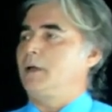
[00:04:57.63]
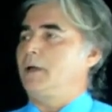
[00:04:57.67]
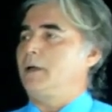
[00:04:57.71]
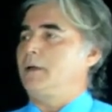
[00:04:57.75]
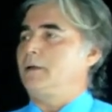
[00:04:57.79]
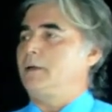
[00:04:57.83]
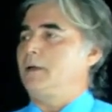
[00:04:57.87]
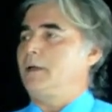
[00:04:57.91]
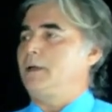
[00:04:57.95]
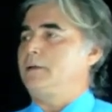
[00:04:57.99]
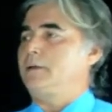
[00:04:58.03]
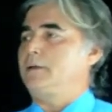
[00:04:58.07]

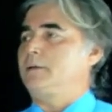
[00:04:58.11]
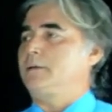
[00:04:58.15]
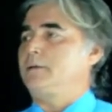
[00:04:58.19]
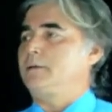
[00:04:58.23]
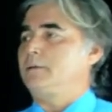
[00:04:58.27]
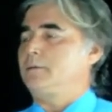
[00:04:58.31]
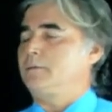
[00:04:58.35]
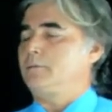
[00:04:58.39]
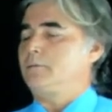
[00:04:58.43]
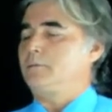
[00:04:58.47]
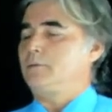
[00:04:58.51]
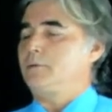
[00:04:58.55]
And
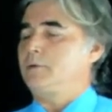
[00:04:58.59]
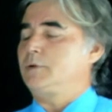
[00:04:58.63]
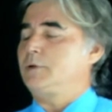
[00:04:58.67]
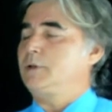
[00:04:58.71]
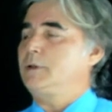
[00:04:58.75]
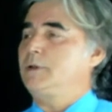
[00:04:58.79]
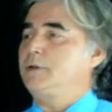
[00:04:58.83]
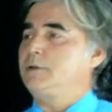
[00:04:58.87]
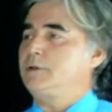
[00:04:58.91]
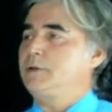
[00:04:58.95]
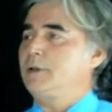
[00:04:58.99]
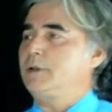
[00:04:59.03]

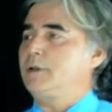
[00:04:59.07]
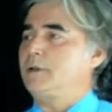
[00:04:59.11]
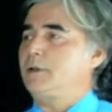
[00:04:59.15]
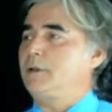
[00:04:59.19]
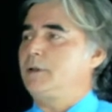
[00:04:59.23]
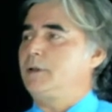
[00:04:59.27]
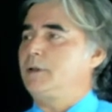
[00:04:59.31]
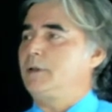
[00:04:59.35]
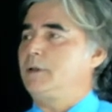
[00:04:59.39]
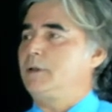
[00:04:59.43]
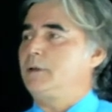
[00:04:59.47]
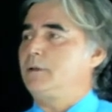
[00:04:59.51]
in
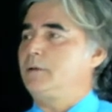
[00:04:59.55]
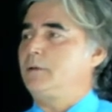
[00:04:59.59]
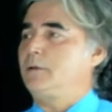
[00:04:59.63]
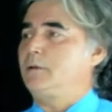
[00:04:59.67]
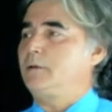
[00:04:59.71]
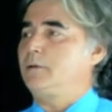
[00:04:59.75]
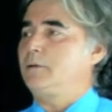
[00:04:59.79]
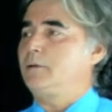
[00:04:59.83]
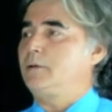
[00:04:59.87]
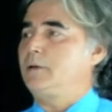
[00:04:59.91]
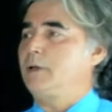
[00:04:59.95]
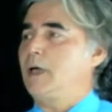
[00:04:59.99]
generally,
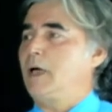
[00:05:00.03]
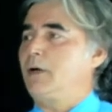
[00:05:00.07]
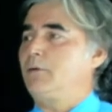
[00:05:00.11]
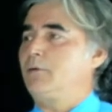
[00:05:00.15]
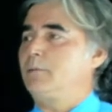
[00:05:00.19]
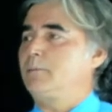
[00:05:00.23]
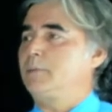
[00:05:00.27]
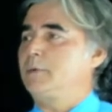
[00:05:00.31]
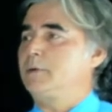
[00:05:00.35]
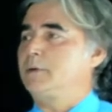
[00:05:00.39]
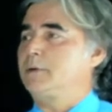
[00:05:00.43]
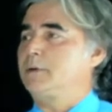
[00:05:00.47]
the
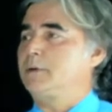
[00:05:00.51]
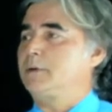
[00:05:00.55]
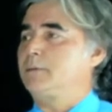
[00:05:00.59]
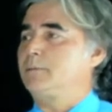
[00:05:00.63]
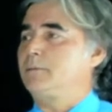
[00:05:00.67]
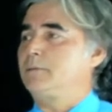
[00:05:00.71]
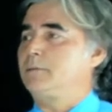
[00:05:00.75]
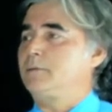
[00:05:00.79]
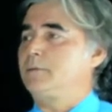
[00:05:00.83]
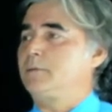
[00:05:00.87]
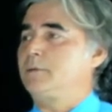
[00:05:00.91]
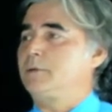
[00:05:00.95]
government
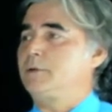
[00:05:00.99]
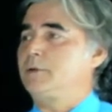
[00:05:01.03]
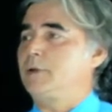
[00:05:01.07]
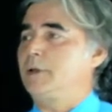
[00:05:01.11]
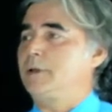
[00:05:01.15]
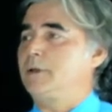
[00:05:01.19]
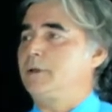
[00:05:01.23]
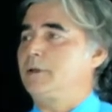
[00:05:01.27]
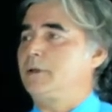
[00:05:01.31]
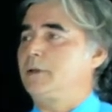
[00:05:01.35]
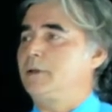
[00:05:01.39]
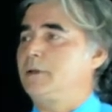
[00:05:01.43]

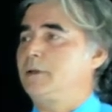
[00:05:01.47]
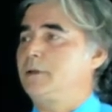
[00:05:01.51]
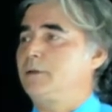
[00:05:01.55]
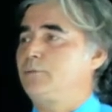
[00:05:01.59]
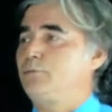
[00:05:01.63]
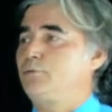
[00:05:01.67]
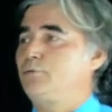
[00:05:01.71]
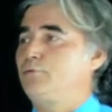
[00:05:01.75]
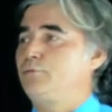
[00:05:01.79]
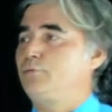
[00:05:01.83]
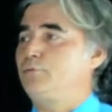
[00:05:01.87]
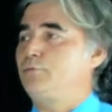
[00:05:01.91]
generally
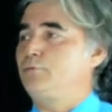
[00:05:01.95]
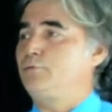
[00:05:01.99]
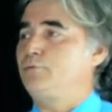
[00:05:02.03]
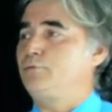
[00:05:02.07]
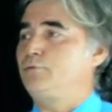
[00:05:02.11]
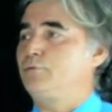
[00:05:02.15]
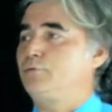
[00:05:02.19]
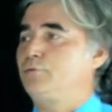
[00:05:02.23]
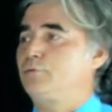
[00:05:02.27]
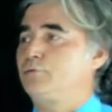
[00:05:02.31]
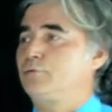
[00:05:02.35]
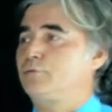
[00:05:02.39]

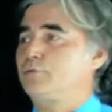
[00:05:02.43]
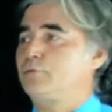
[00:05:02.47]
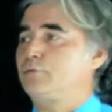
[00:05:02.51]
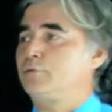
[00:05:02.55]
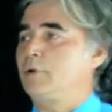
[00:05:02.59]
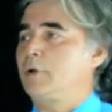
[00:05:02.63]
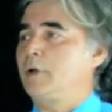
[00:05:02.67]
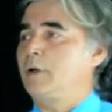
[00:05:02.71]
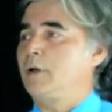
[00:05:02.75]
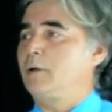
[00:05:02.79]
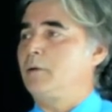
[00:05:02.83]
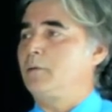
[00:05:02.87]
use
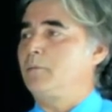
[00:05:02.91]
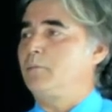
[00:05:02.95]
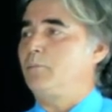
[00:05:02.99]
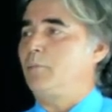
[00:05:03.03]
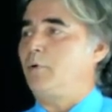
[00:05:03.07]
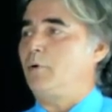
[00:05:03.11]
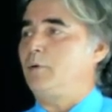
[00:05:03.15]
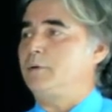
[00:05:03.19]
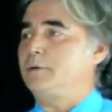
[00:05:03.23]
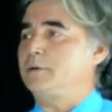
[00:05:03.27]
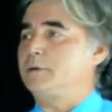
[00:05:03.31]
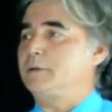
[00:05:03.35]

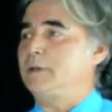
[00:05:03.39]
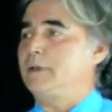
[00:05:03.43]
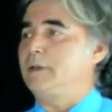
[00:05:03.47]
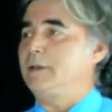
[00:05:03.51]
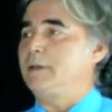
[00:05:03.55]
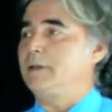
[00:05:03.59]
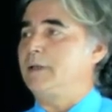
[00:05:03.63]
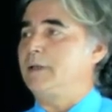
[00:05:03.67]
policy in the